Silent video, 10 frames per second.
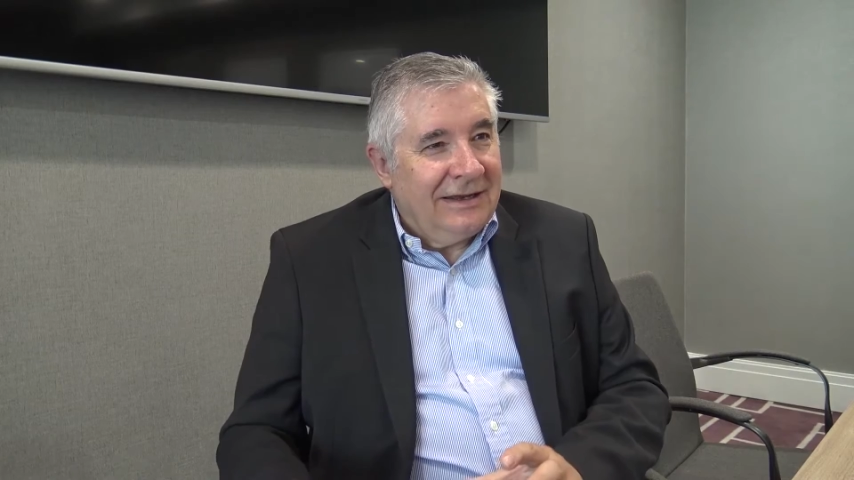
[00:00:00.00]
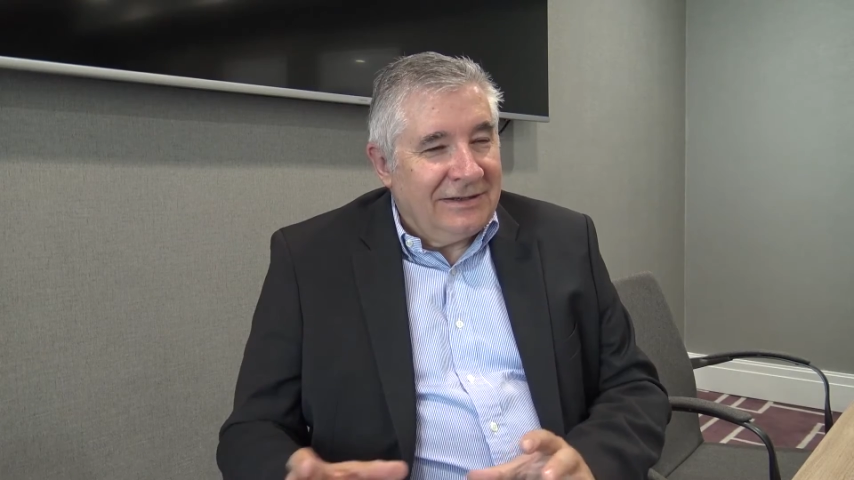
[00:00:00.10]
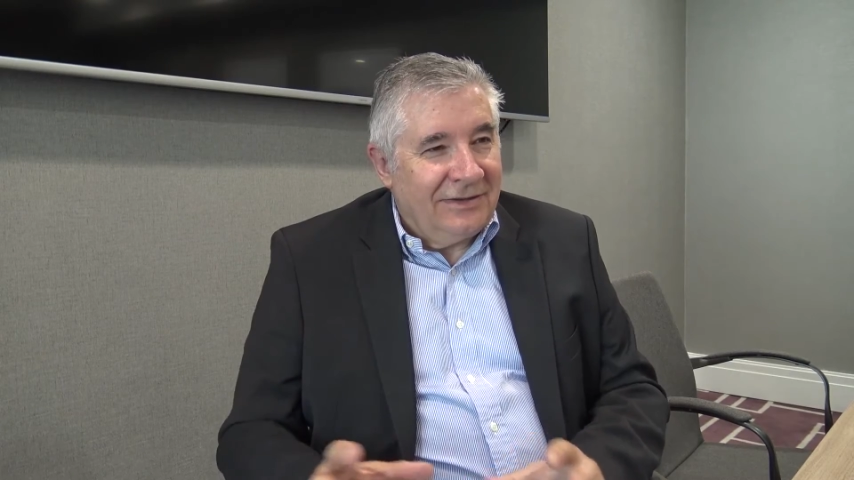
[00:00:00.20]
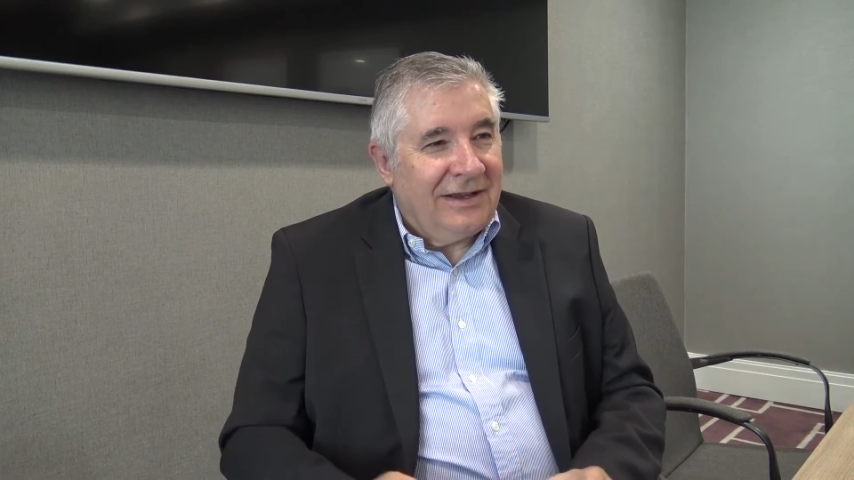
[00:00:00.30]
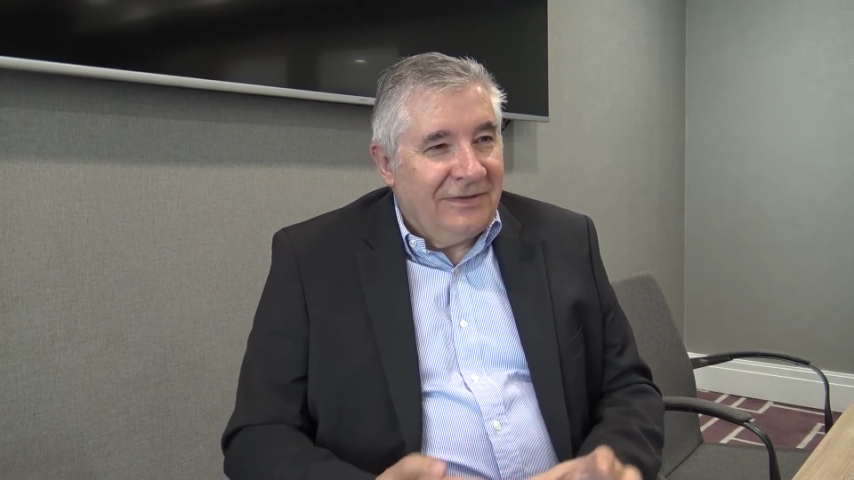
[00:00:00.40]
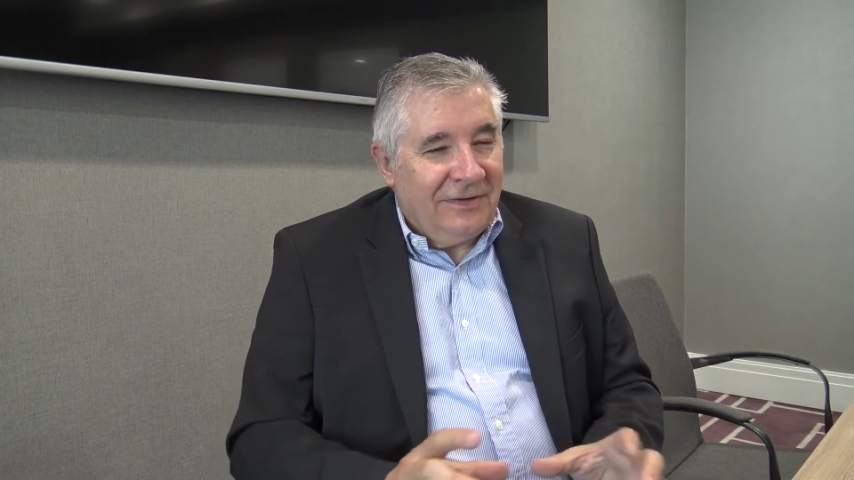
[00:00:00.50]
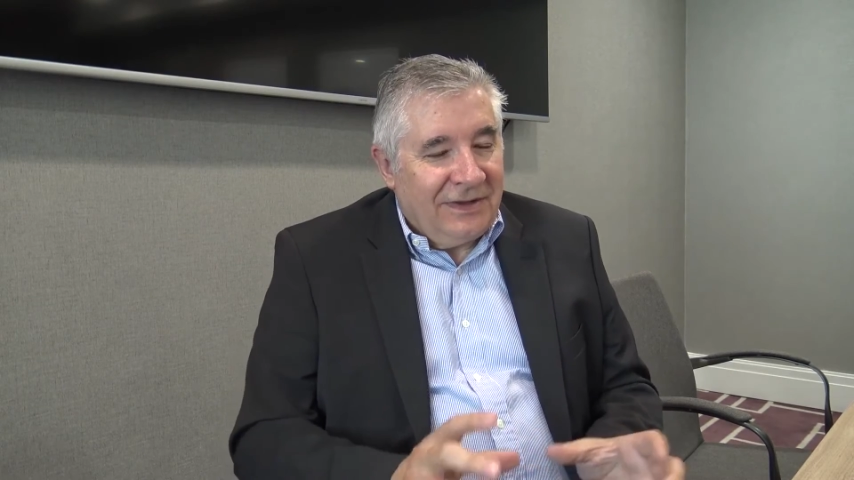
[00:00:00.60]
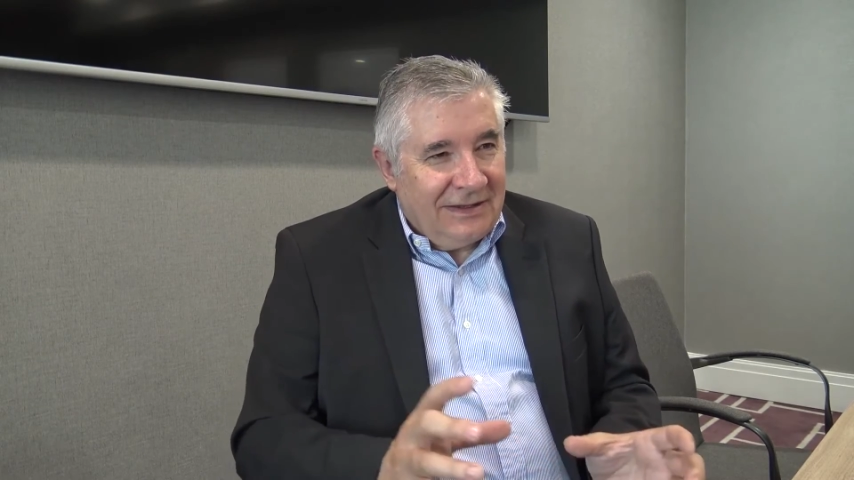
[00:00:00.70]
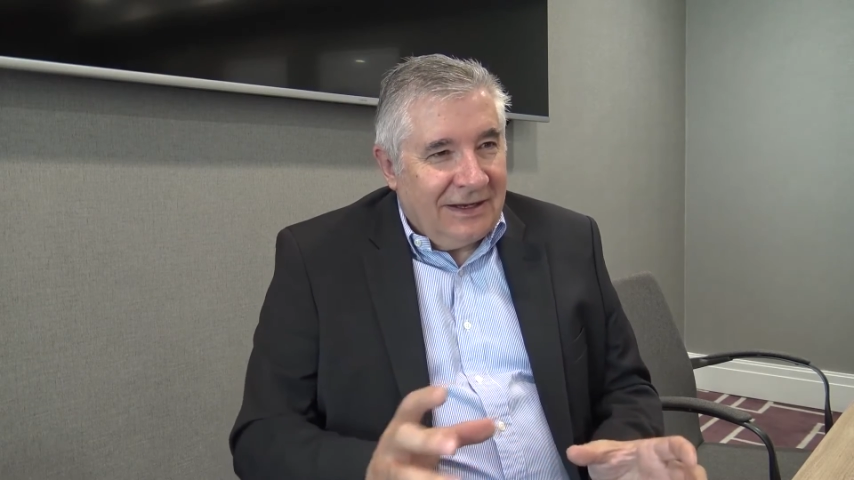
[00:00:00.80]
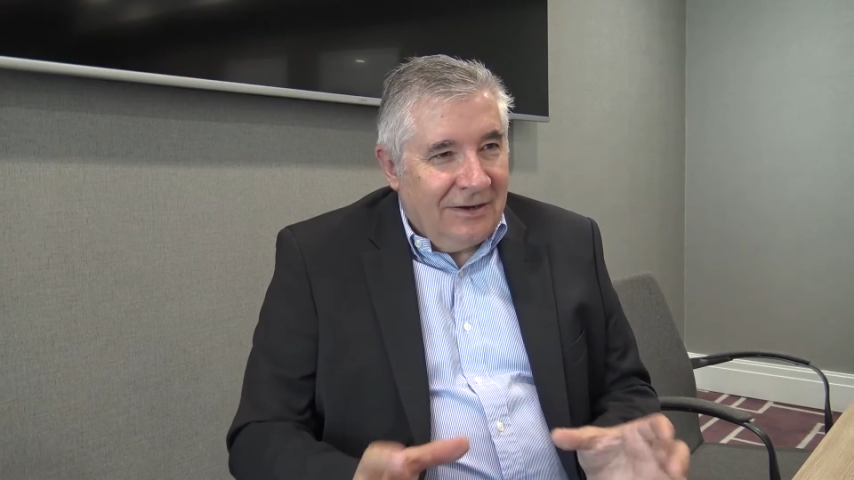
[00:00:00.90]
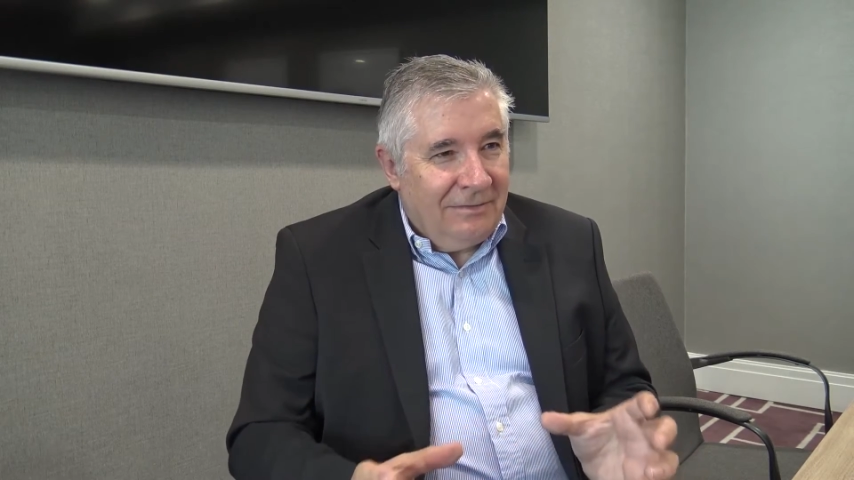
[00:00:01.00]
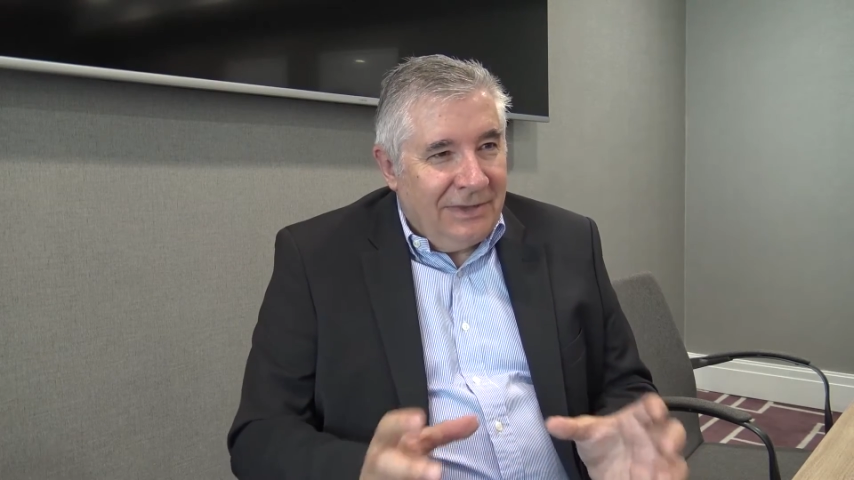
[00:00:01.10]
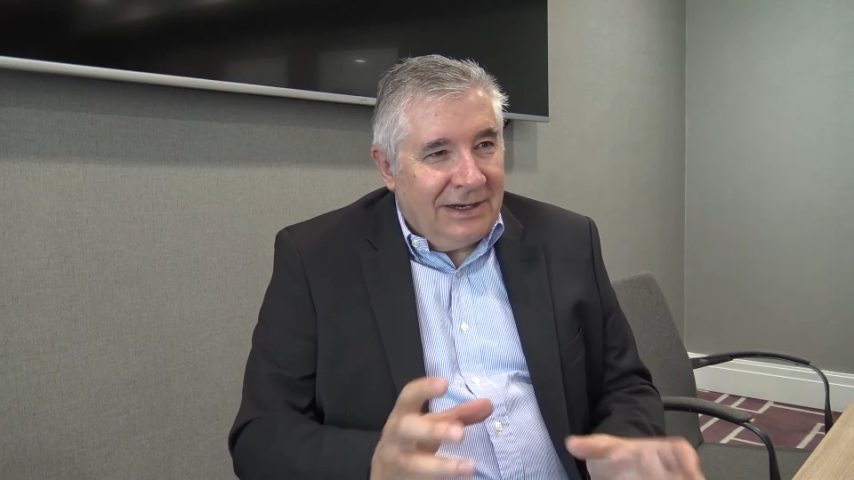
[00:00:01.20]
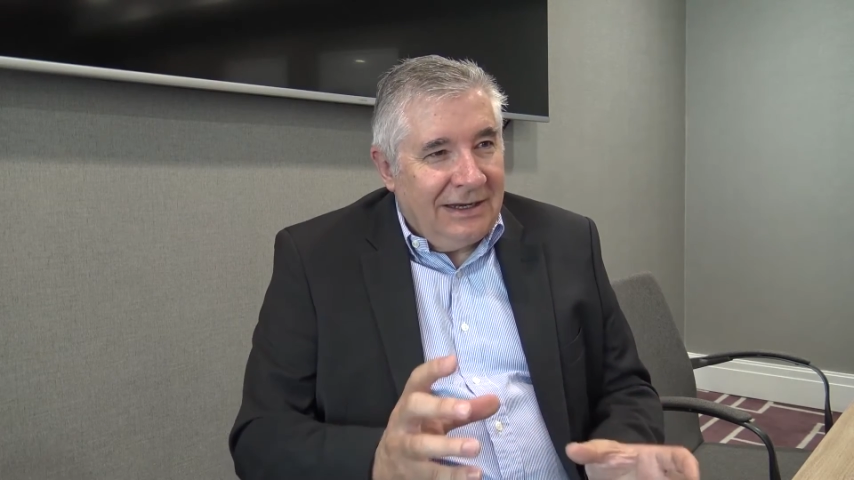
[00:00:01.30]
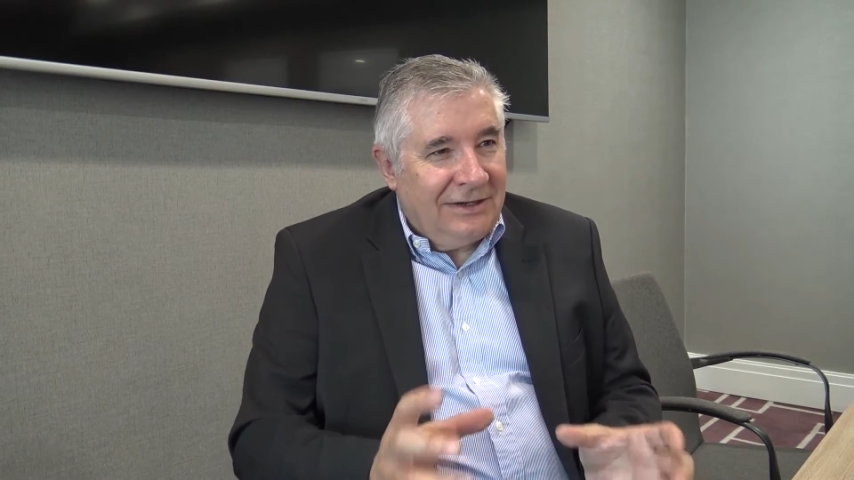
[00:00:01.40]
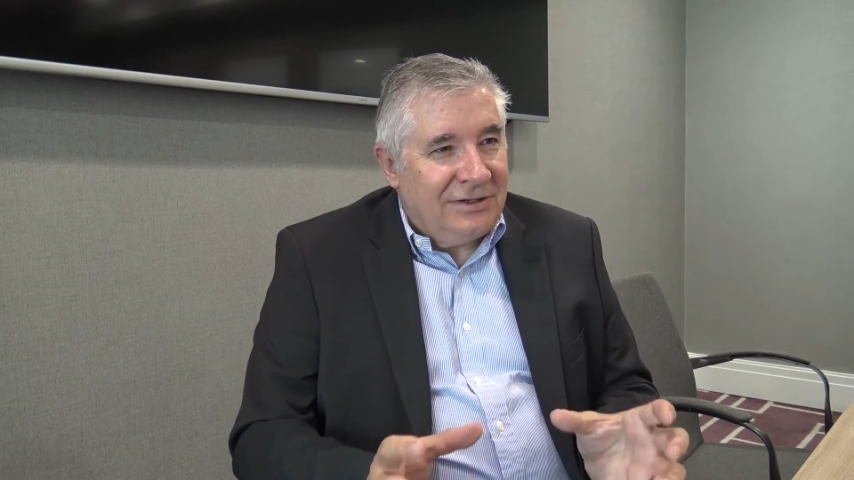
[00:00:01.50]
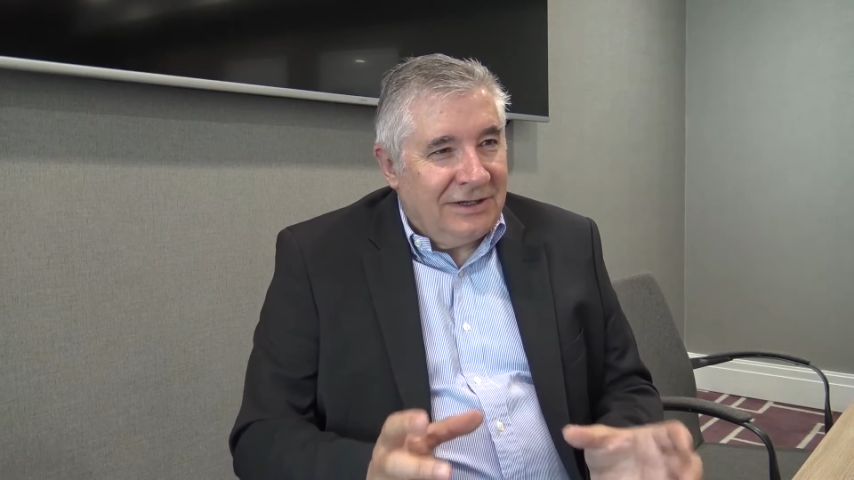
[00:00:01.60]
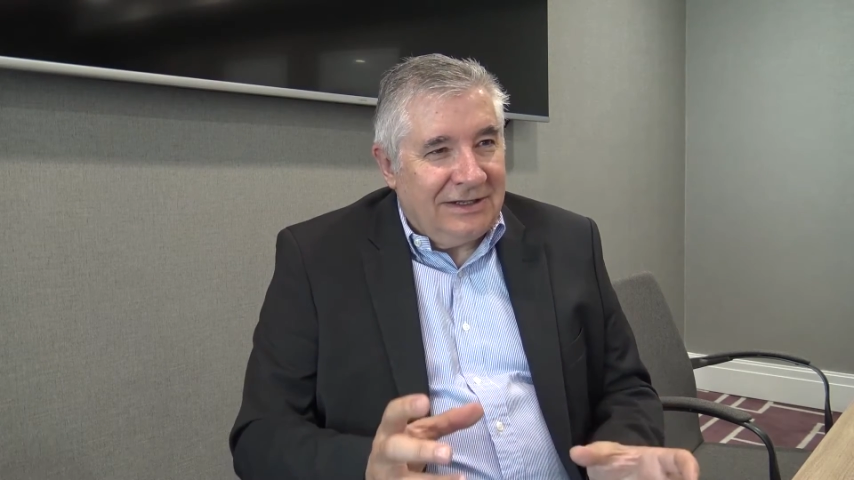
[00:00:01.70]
So therefore the combination